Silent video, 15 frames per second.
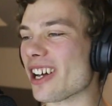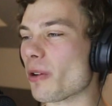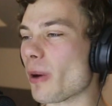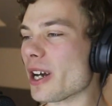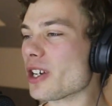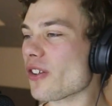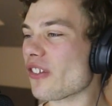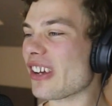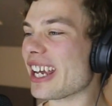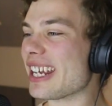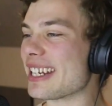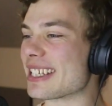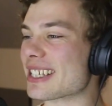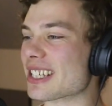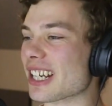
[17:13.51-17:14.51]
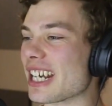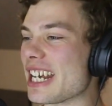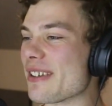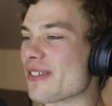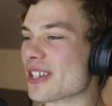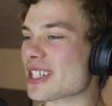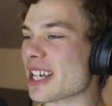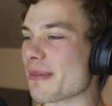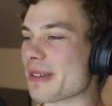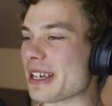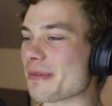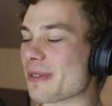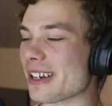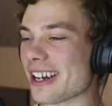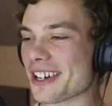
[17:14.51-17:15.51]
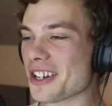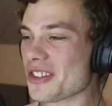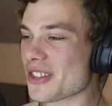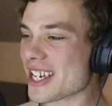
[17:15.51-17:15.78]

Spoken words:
I wonder if it hit his sleeve or something, but I don't